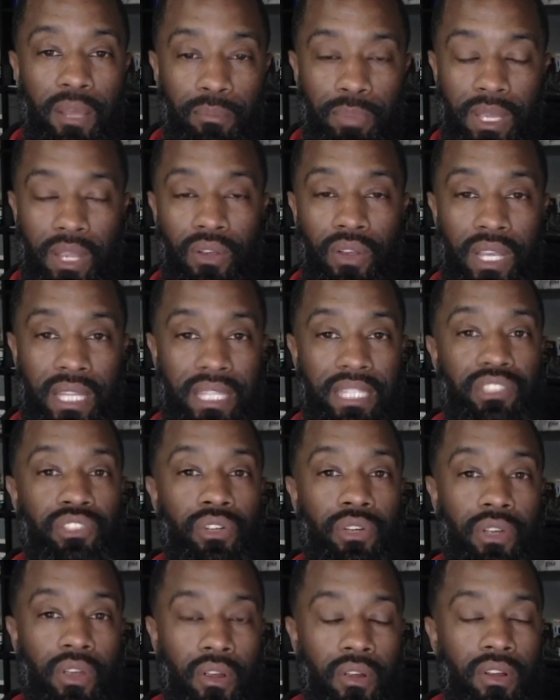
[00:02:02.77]
period that
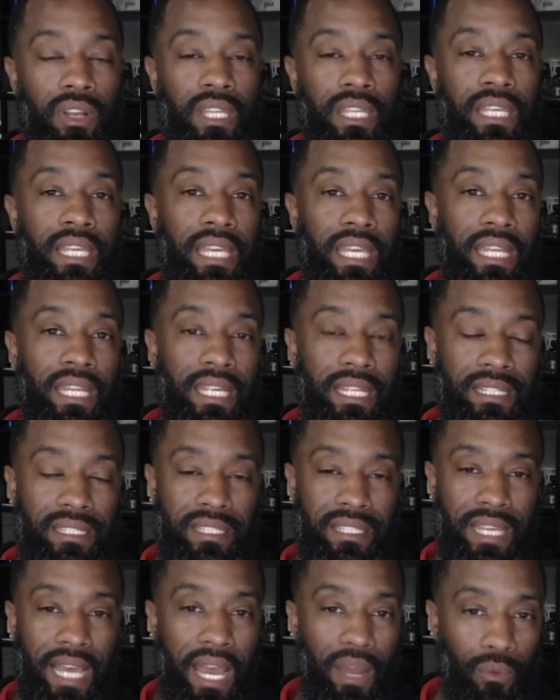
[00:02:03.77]
you're currently in
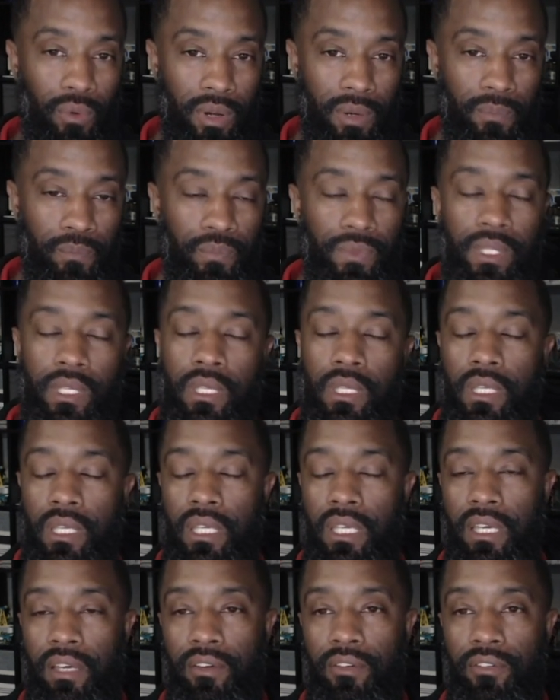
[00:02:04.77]
Skyward.
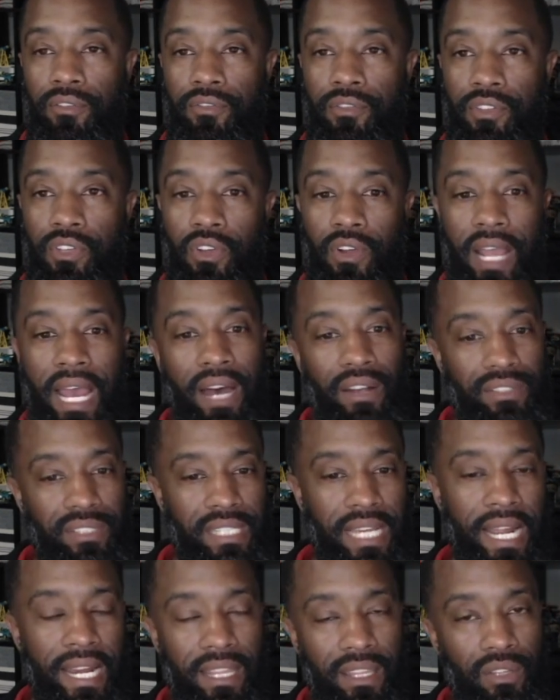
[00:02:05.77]
If you're
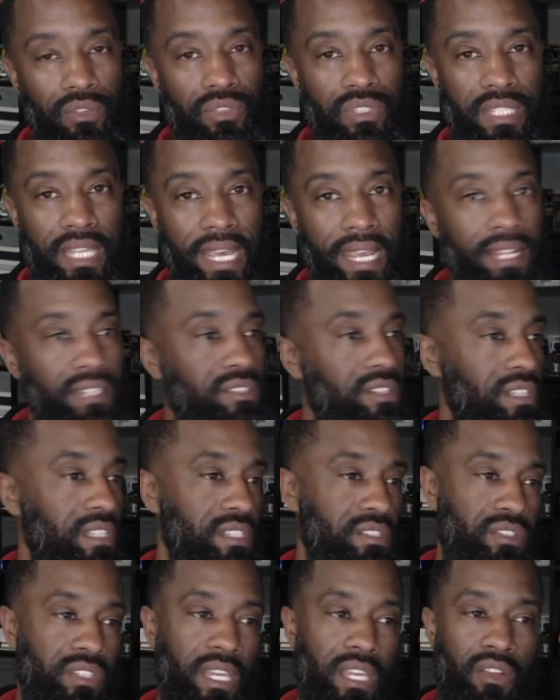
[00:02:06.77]
outside of those dates, or
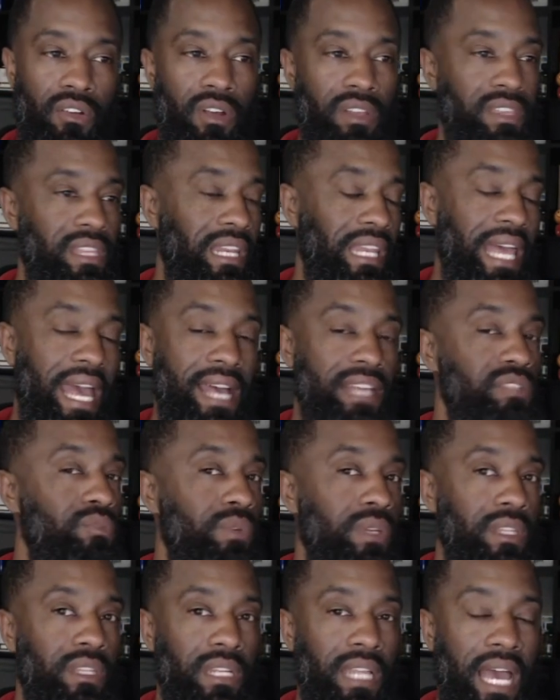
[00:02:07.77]
let's say you're at the last
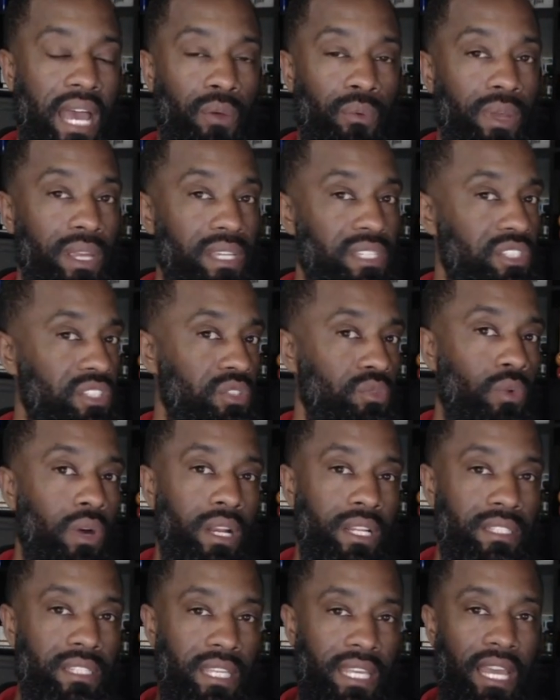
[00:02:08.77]
week of the 9 weeks and you
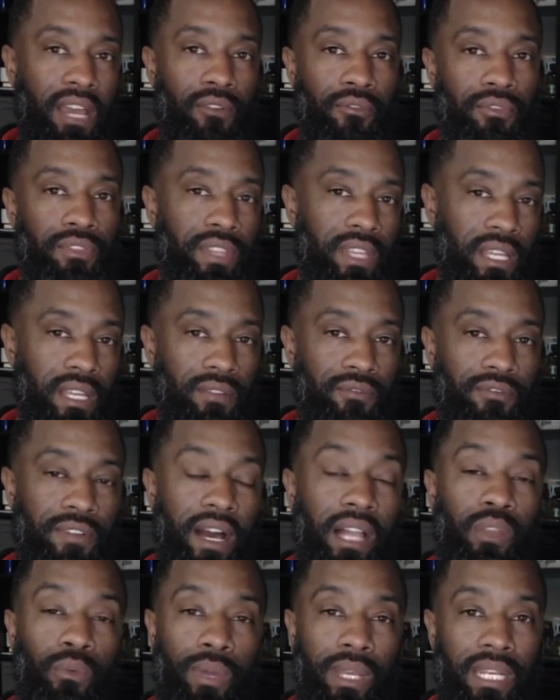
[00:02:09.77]
want it to count for the
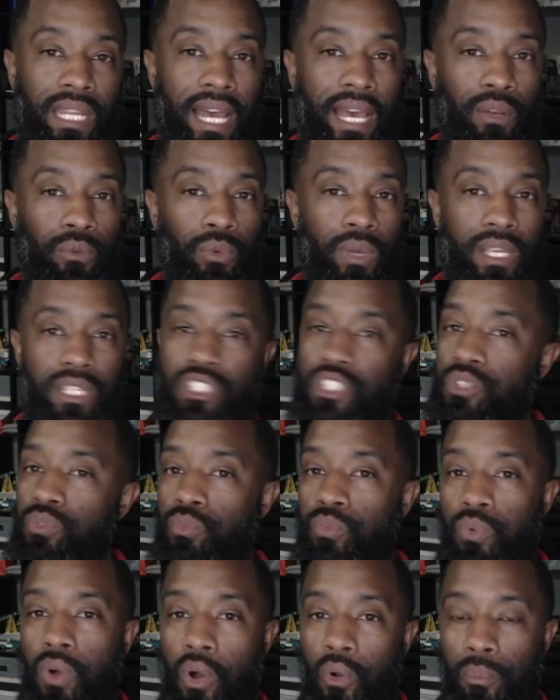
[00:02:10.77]
following 9 weeks, you
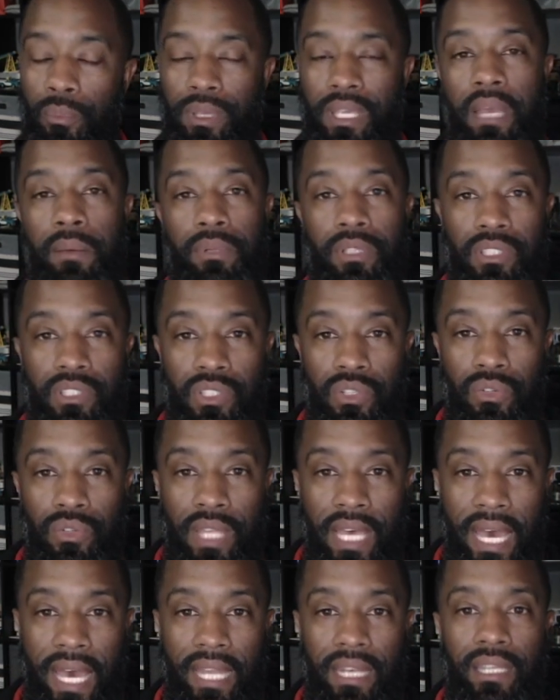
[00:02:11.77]
won't be able to do
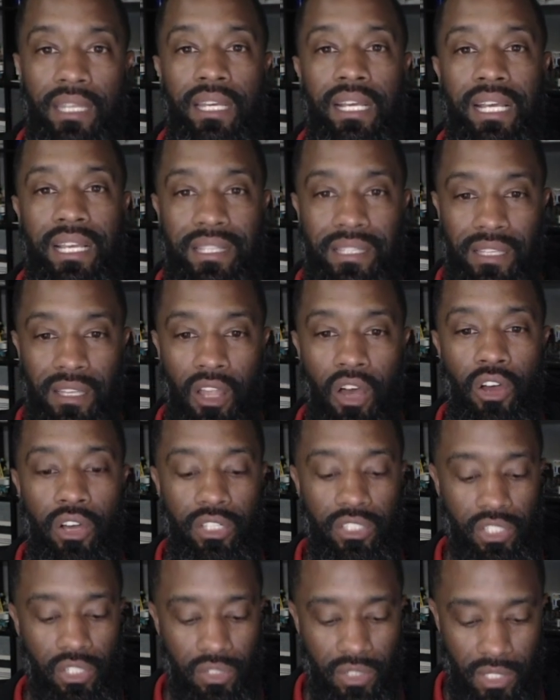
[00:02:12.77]
that as
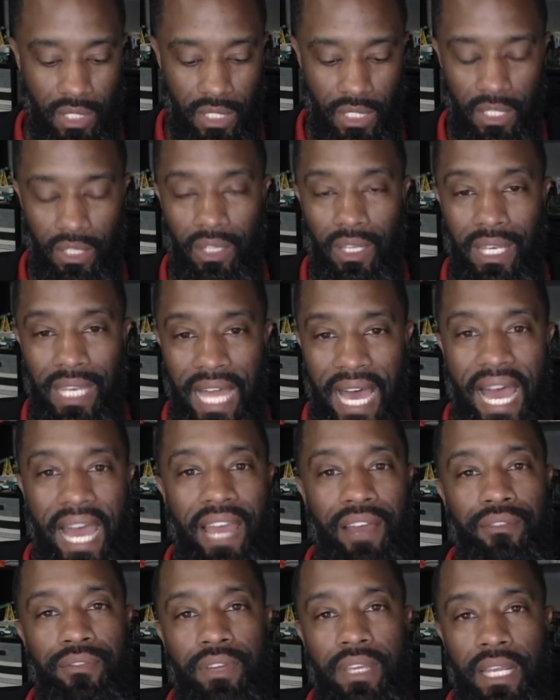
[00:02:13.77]
long as you're still
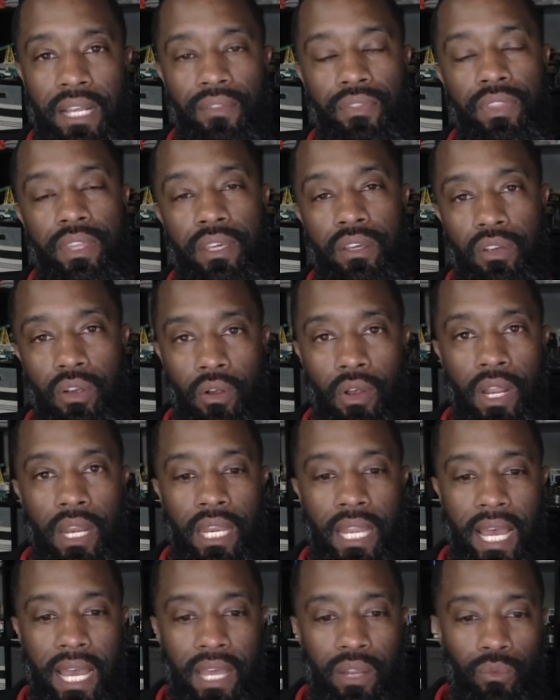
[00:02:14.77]
live in the
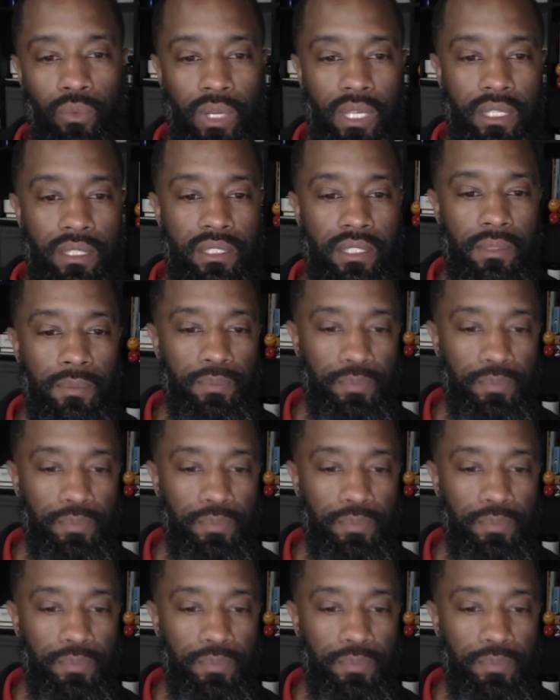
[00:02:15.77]
current 9 weeks.